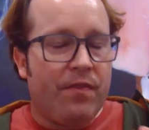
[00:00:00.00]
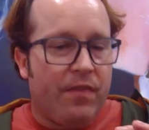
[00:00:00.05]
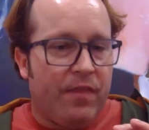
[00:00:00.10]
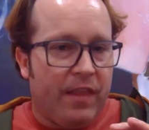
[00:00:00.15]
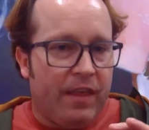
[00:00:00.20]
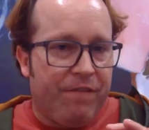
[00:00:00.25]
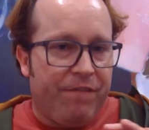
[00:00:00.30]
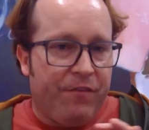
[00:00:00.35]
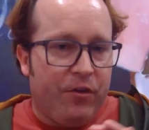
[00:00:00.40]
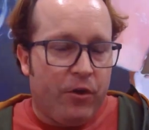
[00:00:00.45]

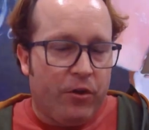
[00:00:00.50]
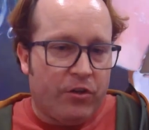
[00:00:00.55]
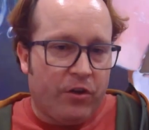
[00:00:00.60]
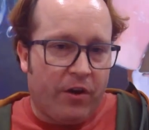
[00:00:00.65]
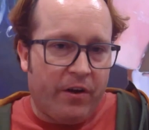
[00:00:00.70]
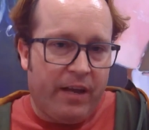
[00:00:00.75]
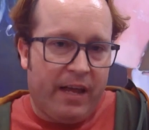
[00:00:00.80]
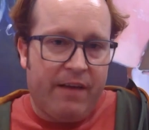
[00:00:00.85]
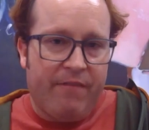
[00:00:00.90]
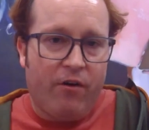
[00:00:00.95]
If you
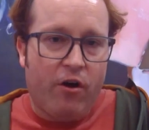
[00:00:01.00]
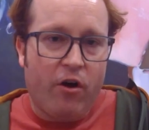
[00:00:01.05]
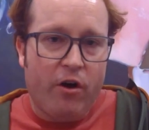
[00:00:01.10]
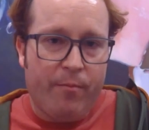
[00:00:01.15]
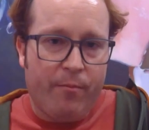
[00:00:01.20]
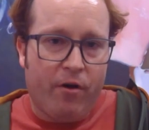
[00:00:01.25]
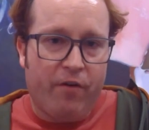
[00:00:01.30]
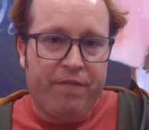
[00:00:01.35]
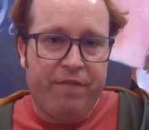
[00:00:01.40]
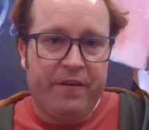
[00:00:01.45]
don't have a home
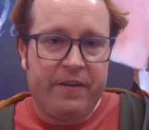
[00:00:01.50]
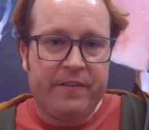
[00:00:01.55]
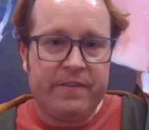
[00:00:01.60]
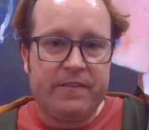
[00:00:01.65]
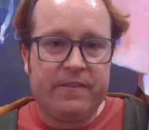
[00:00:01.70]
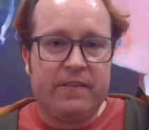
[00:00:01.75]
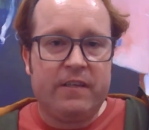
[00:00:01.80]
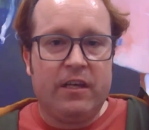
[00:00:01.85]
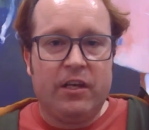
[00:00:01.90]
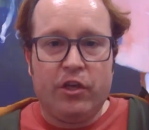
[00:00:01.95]

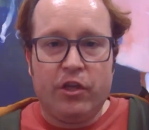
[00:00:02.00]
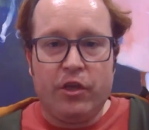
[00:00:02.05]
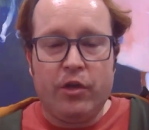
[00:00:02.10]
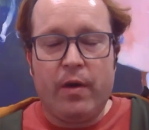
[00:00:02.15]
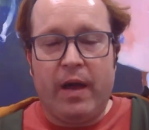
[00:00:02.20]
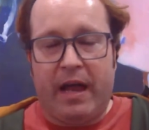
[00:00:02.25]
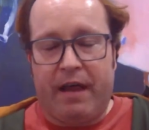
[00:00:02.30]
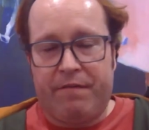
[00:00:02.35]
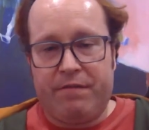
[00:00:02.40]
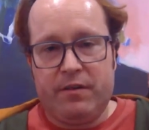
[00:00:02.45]
office, you
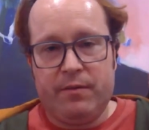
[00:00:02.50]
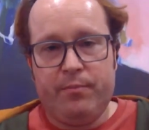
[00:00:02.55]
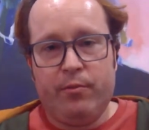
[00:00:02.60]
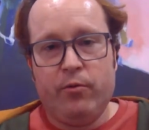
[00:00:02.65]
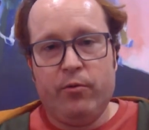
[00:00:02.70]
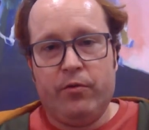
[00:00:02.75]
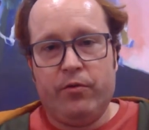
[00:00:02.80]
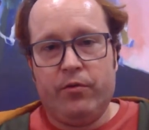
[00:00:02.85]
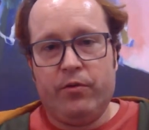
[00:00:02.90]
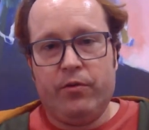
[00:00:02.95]
have to put
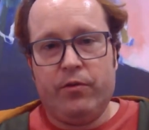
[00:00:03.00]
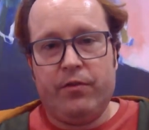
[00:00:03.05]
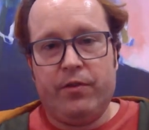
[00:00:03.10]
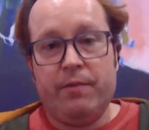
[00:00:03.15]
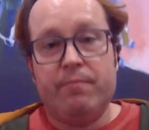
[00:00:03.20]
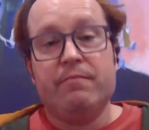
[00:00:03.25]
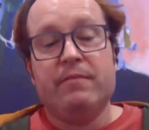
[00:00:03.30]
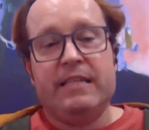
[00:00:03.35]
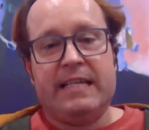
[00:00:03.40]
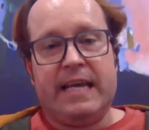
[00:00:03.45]

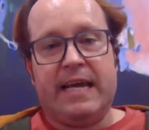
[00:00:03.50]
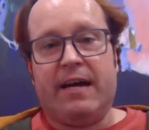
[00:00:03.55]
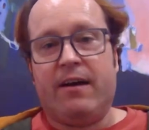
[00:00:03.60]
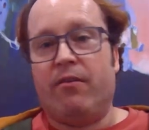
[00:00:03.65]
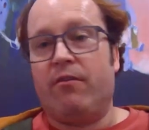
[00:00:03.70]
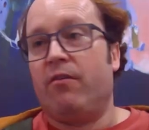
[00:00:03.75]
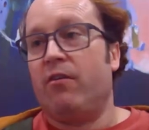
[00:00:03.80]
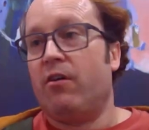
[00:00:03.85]
them down